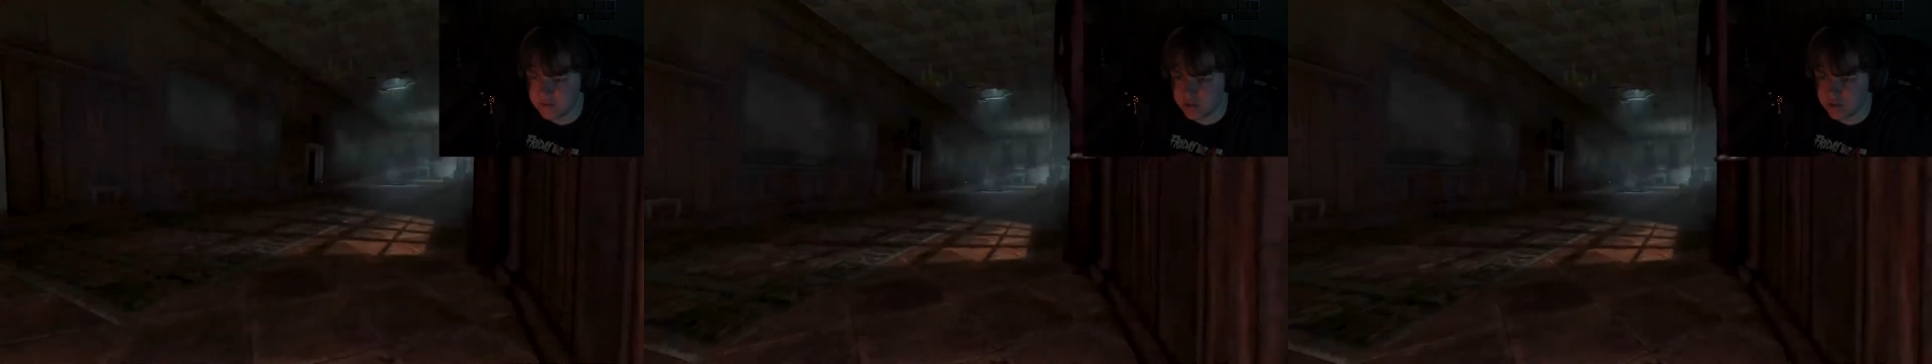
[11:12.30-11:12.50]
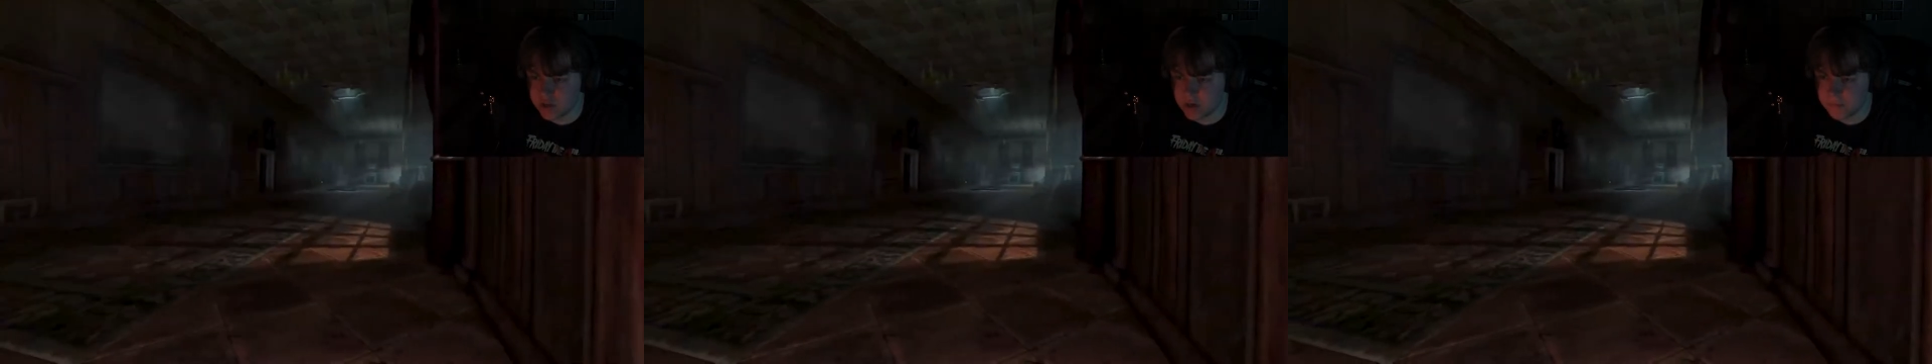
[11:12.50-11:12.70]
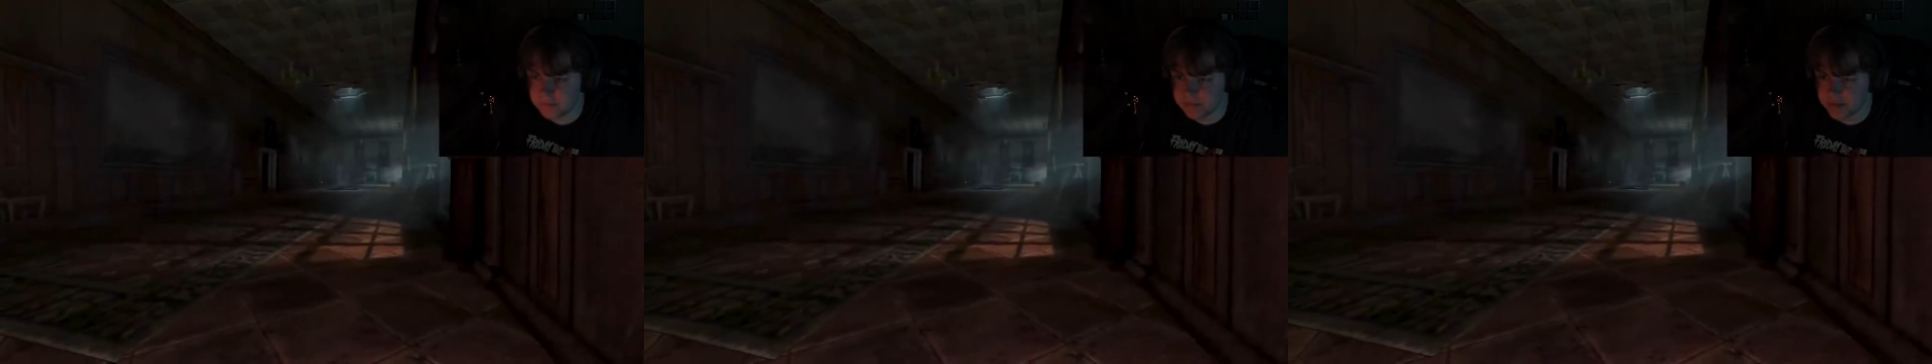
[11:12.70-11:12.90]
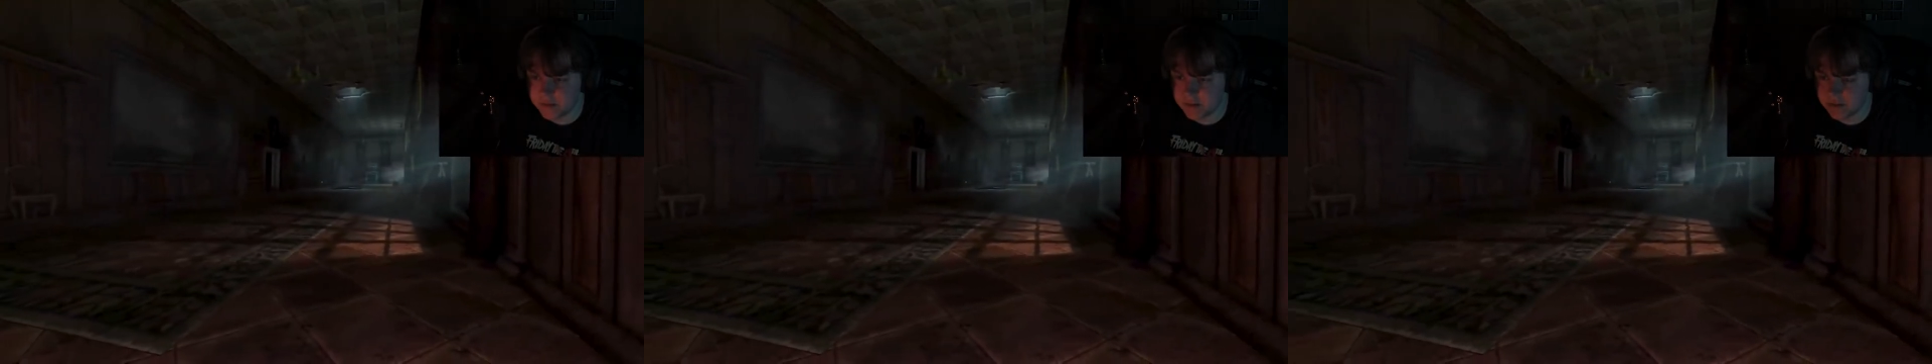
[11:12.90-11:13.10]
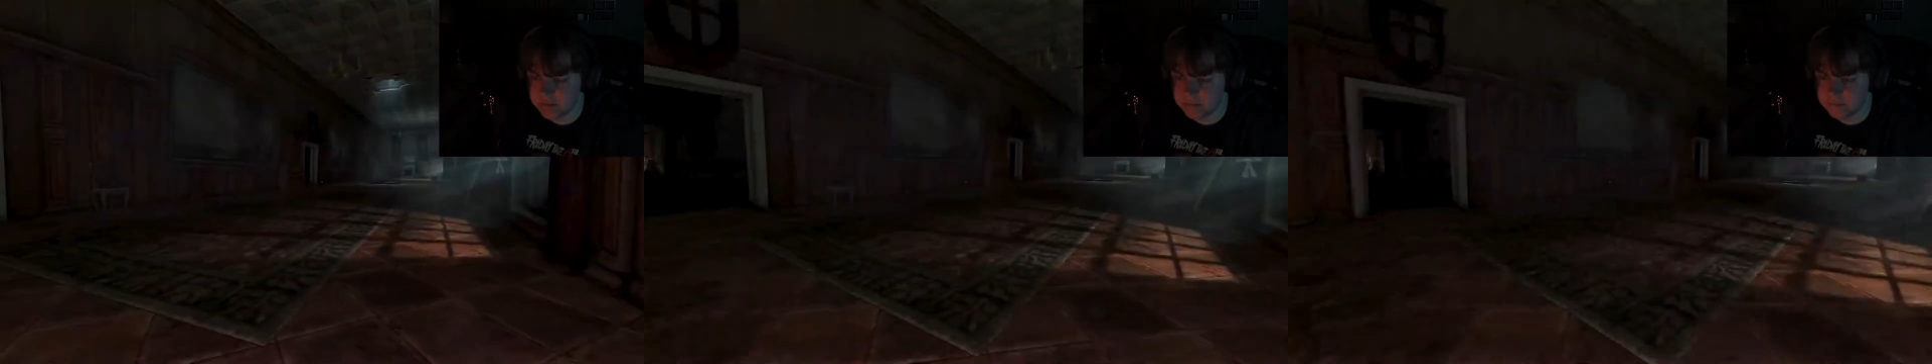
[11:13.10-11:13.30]
a chair upside
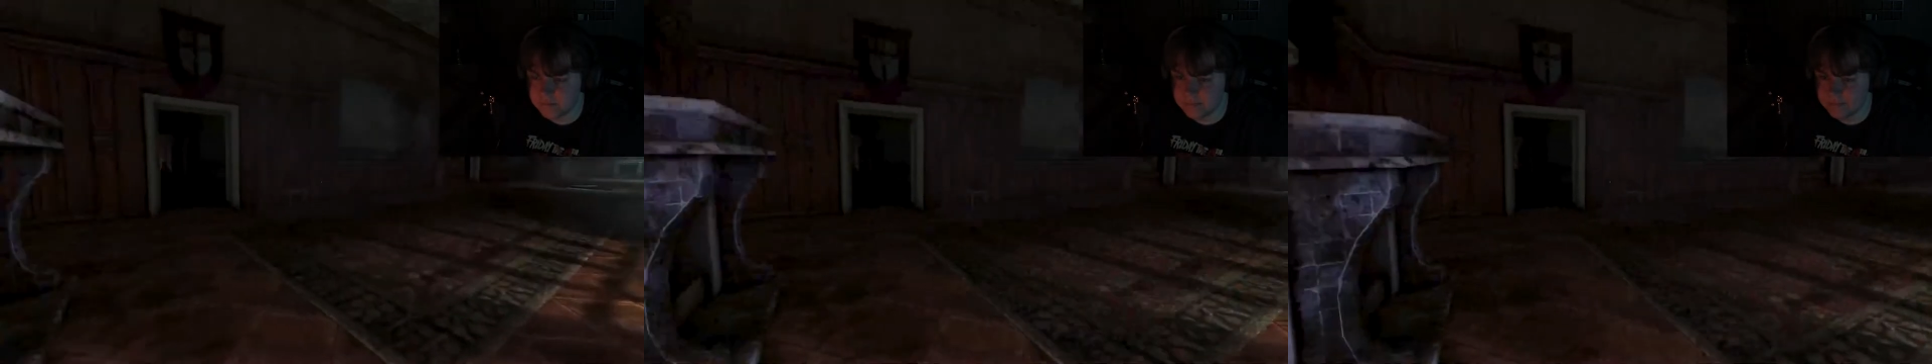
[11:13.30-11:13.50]
down.